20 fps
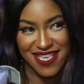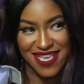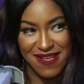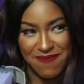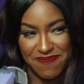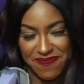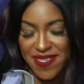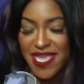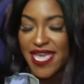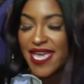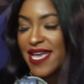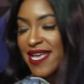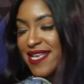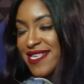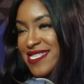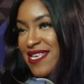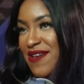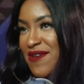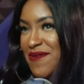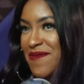Mm. Yeah,
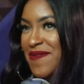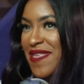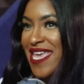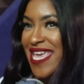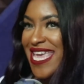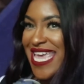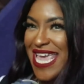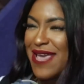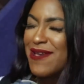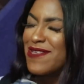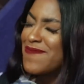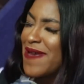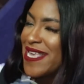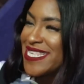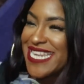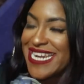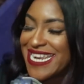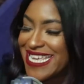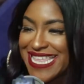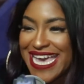so oh, yeah. it was
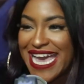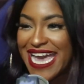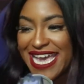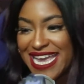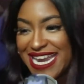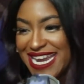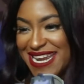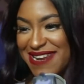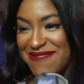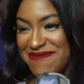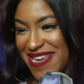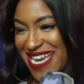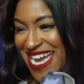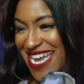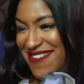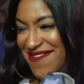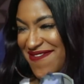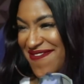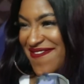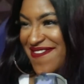basically that, and we
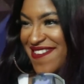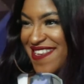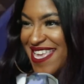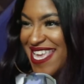kind of.